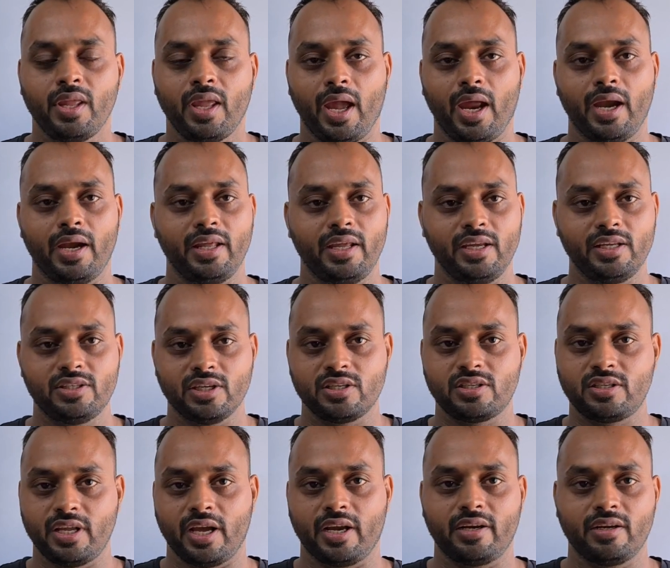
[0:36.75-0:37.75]
and he
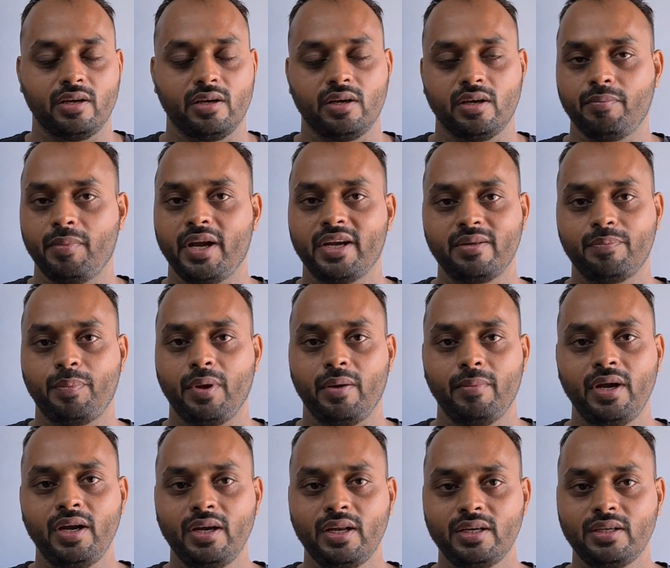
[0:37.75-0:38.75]
just made the
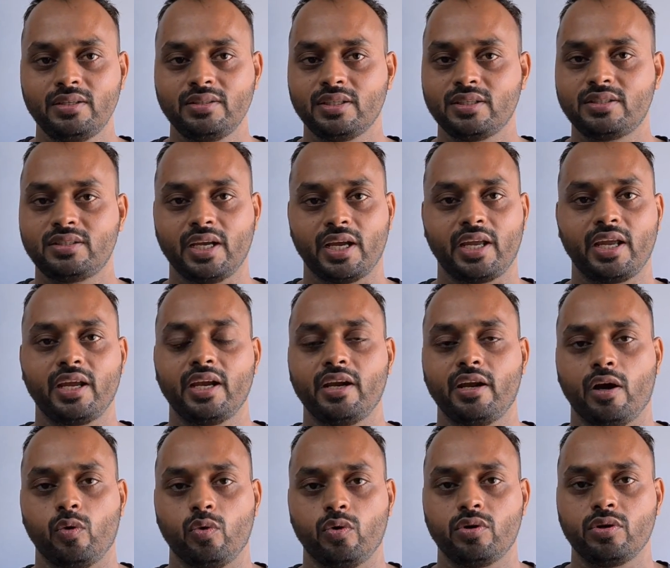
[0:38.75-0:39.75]
payment and just checking
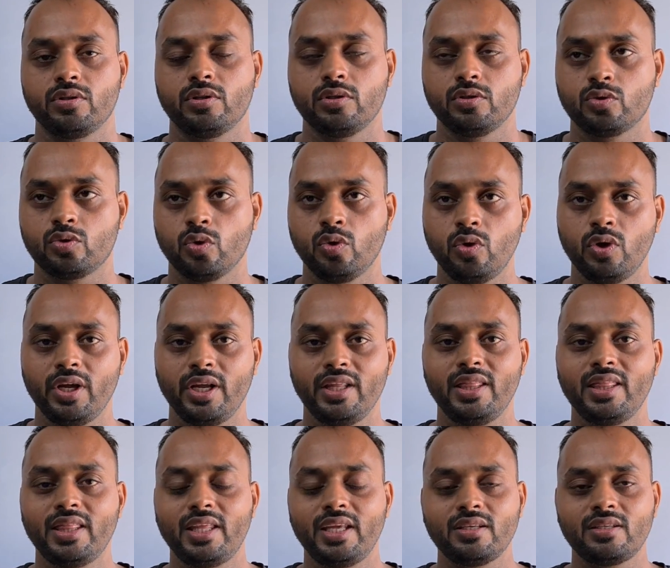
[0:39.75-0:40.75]
it out. So
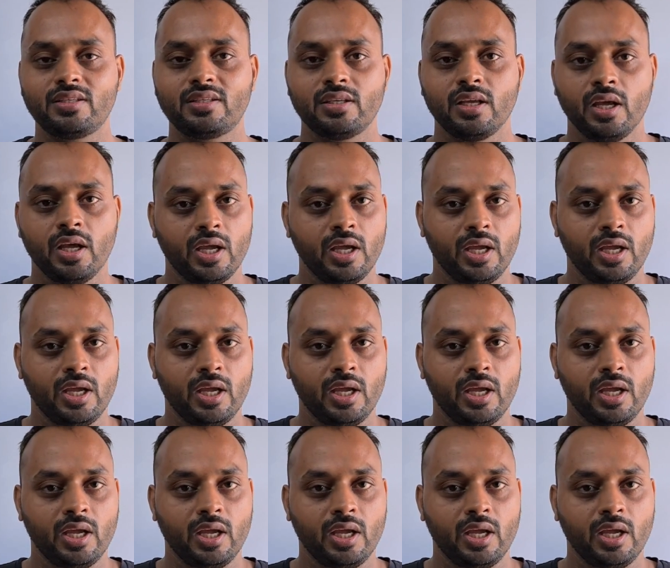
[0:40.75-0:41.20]
in this